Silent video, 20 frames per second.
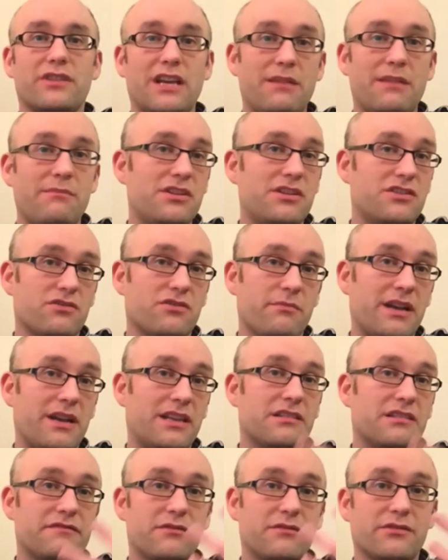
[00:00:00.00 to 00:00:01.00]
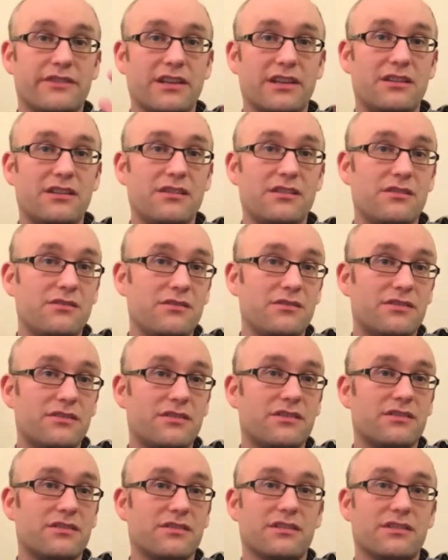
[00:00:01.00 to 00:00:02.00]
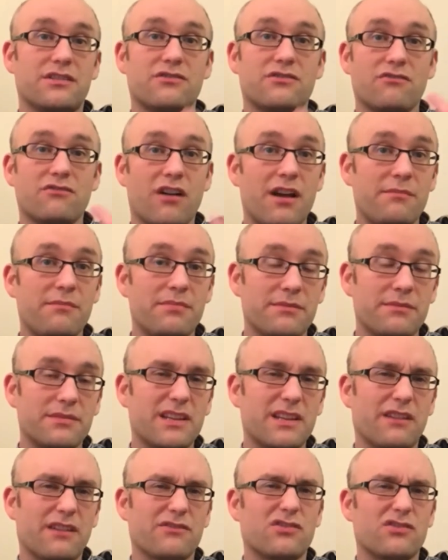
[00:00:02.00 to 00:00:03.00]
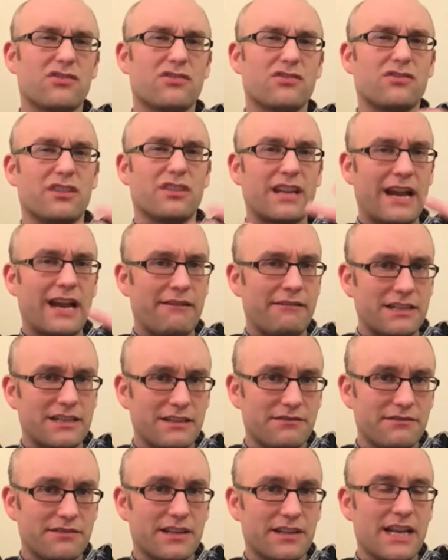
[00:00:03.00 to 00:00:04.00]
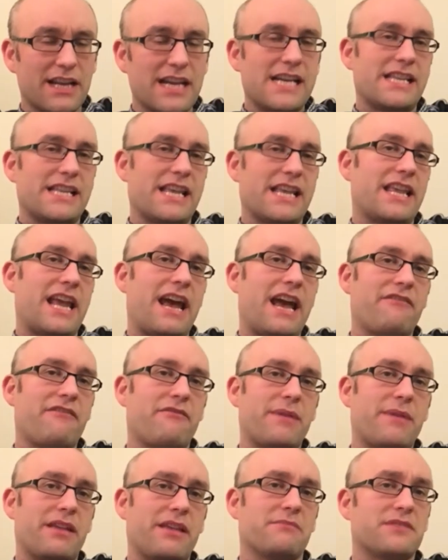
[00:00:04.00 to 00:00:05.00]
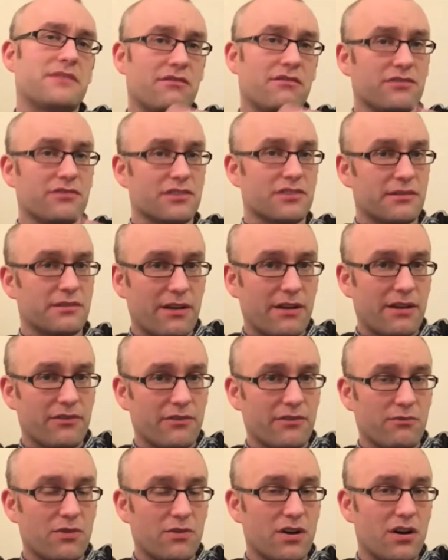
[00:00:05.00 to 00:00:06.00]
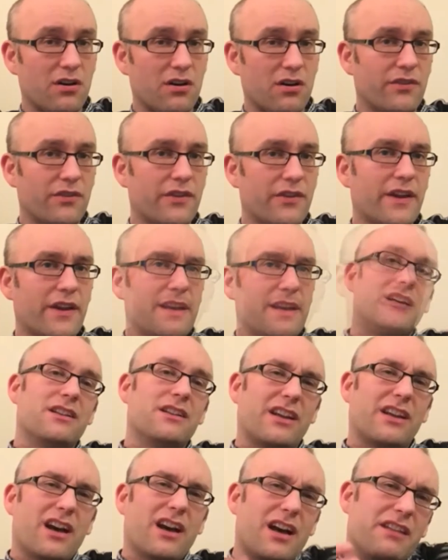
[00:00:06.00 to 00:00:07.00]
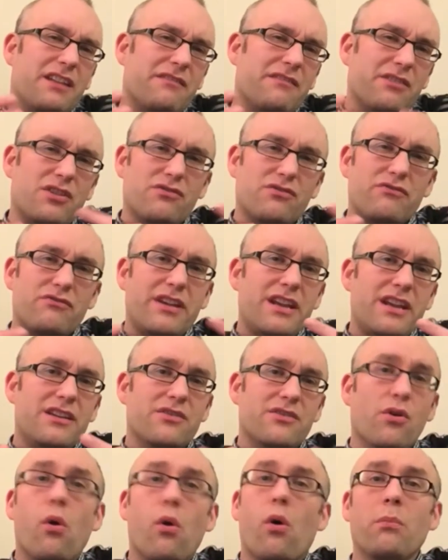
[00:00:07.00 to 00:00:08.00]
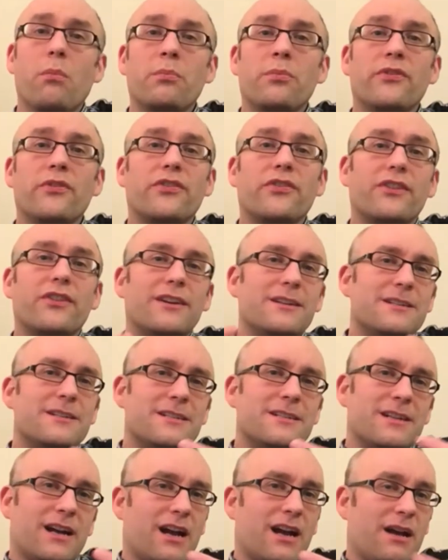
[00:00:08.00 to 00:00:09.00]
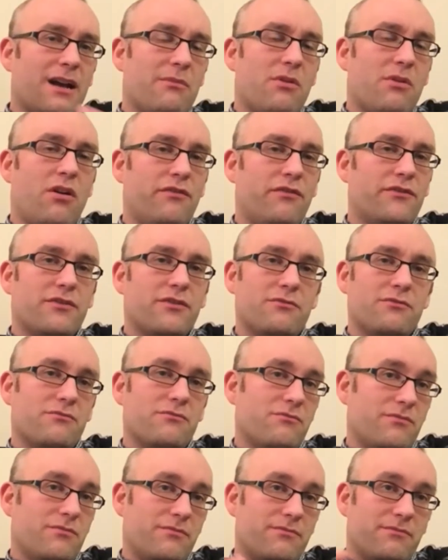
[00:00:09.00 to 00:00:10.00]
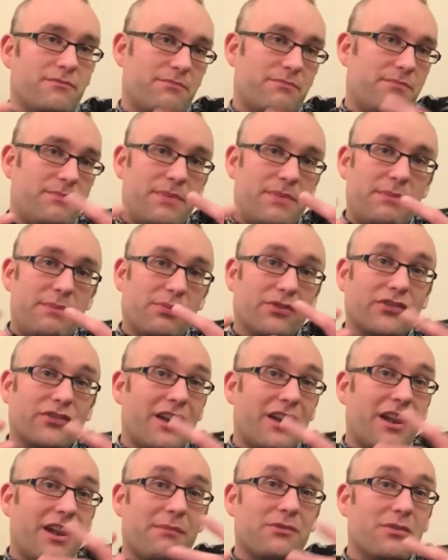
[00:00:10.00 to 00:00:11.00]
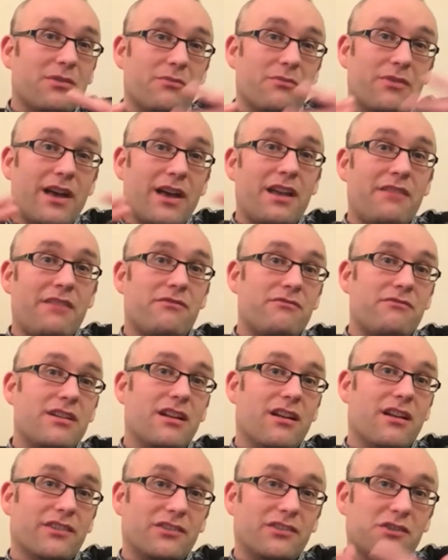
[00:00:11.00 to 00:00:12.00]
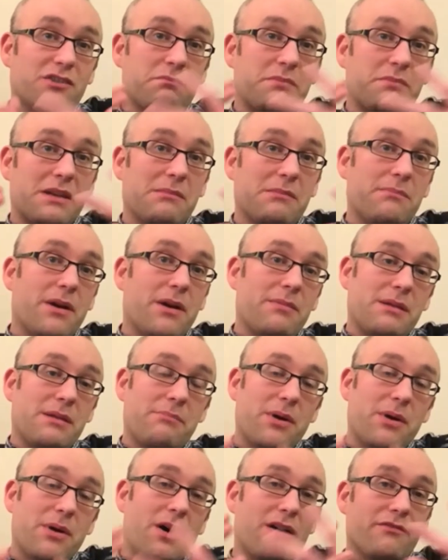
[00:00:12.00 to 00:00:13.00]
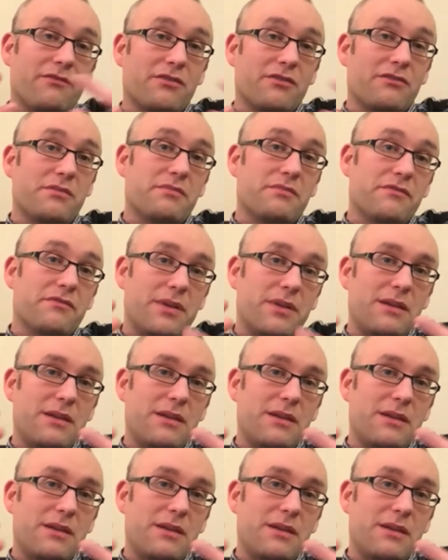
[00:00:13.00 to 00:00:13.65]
or the images or metaphors they use to describe themselves, the narratives that they have about themselves and about the world, the kind of agreed norms. Often people sign up to them without even realising, just being part of a group of